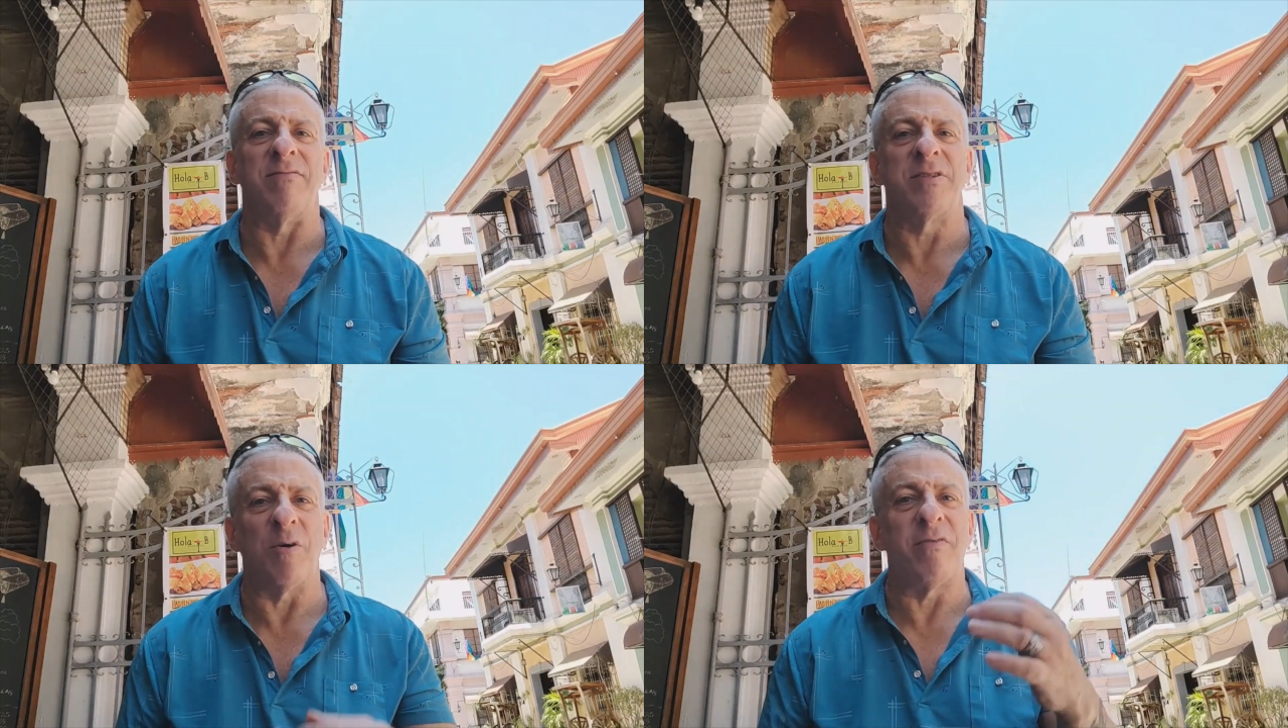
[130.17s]

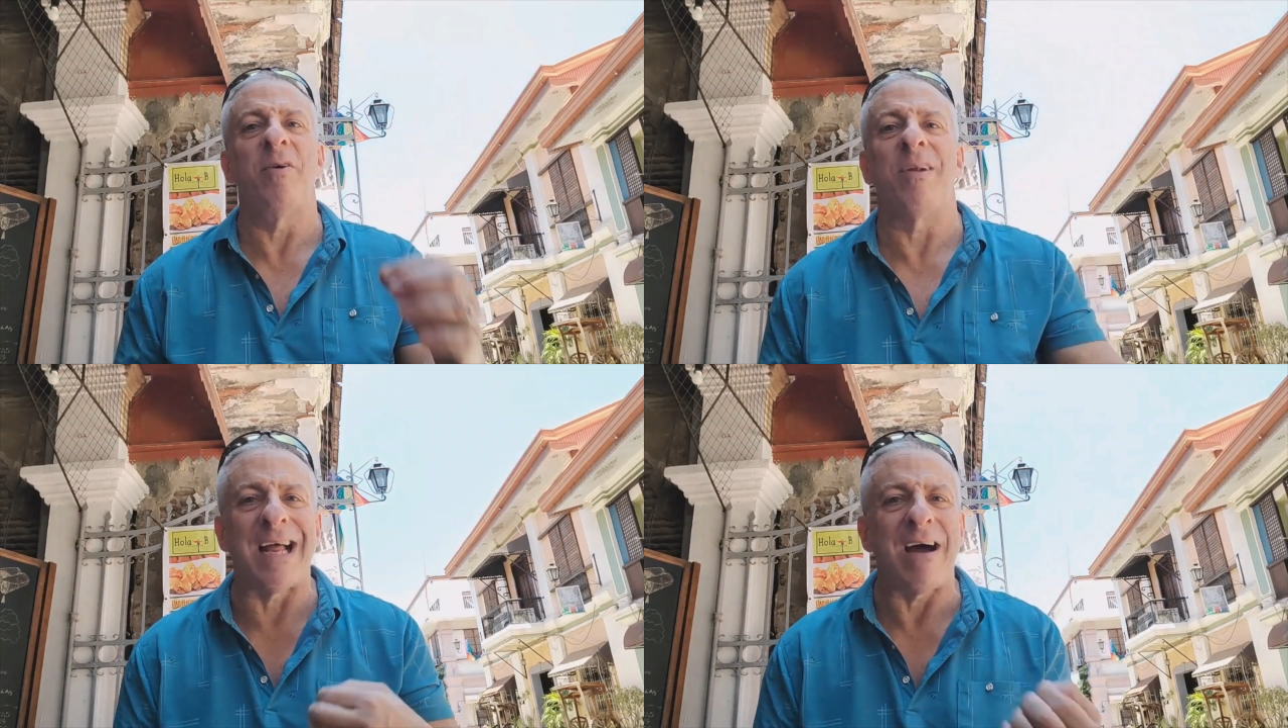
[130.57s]
So if you
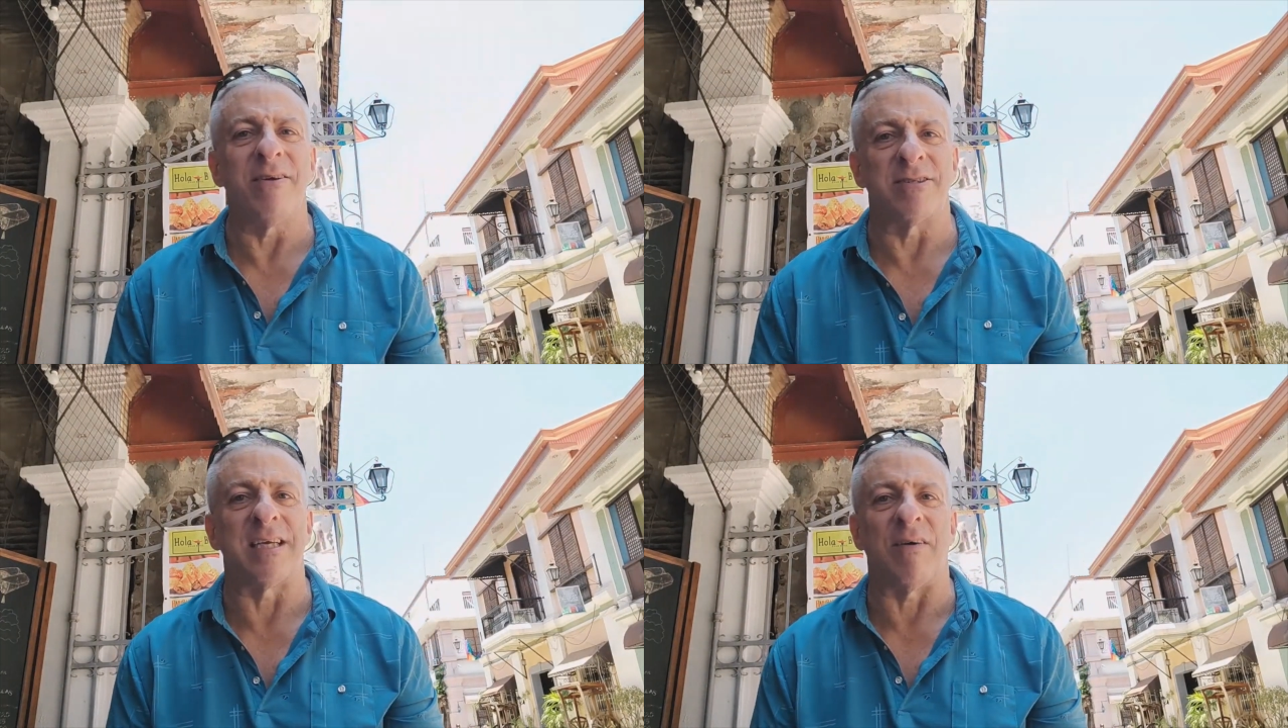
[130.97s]
allow
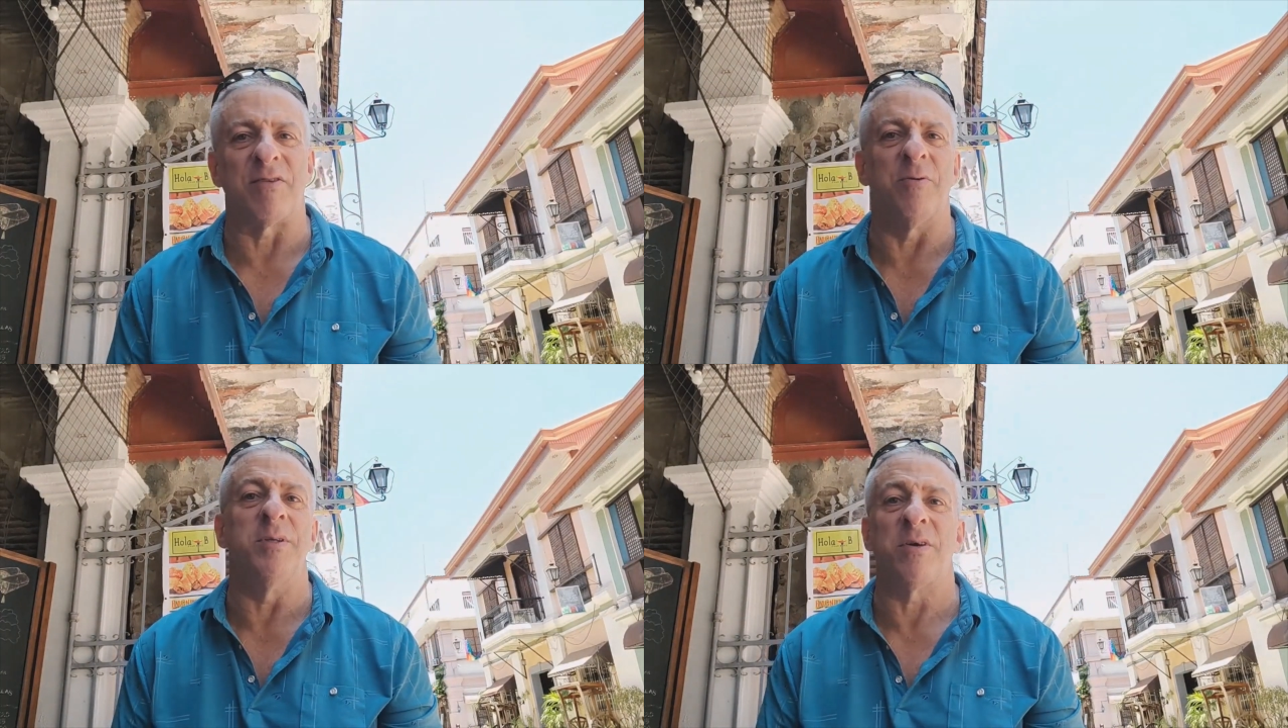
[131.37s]
yourself
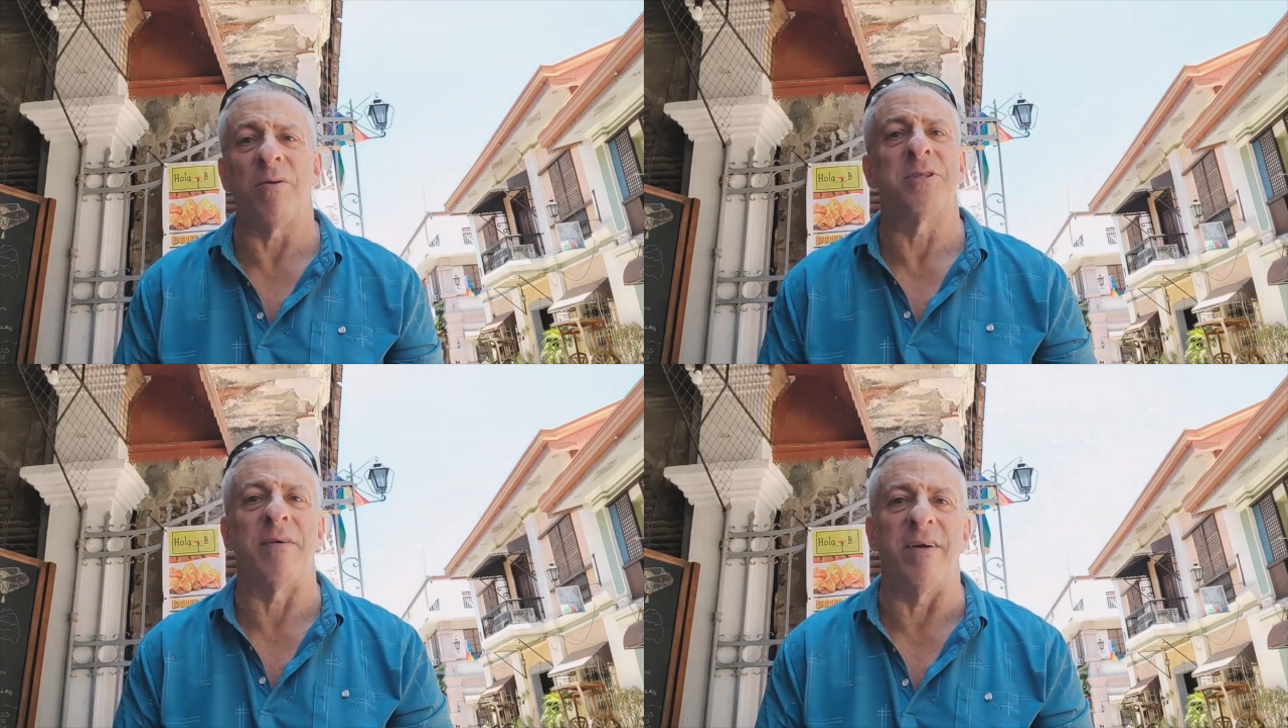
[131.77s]
to
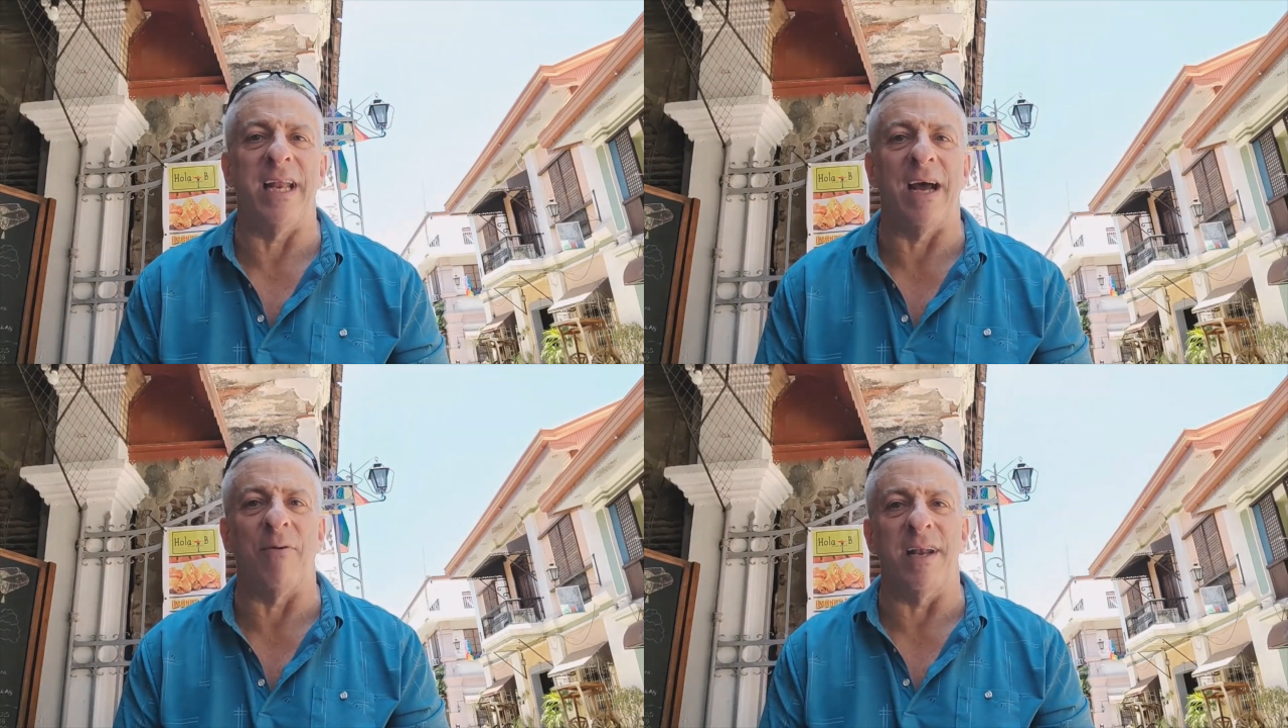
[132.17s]
indulge every
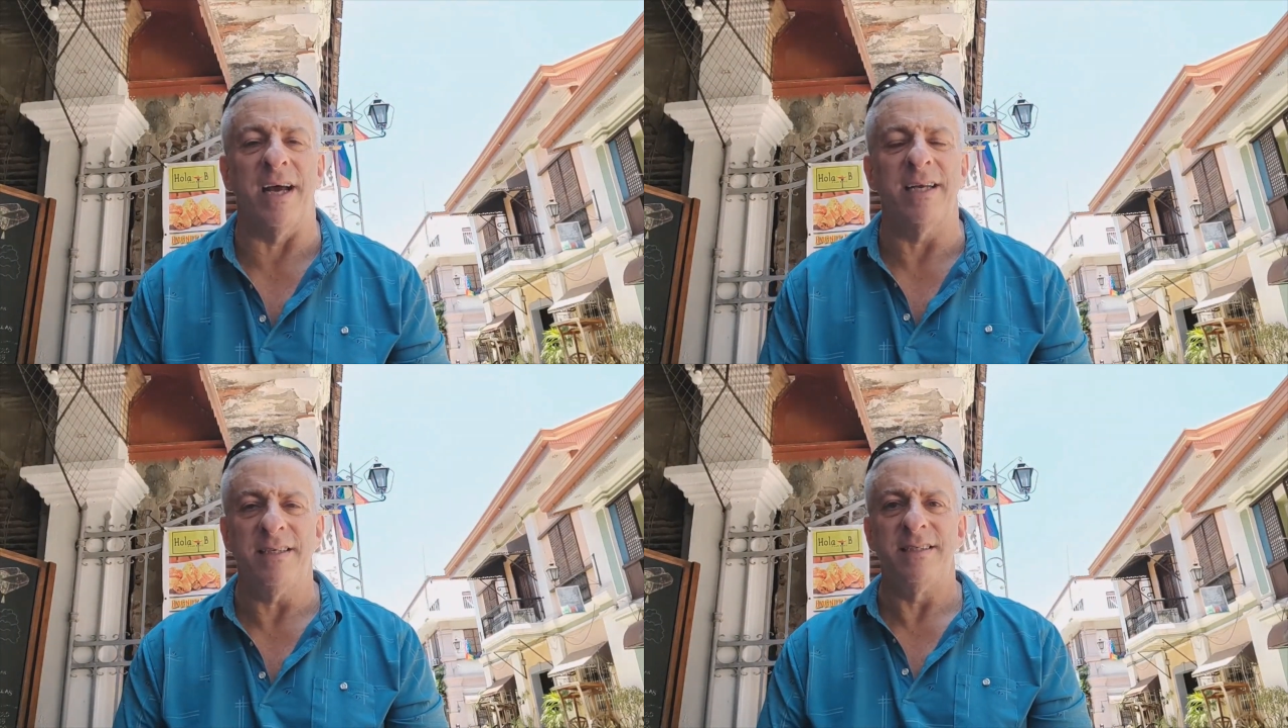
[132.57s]
now and then,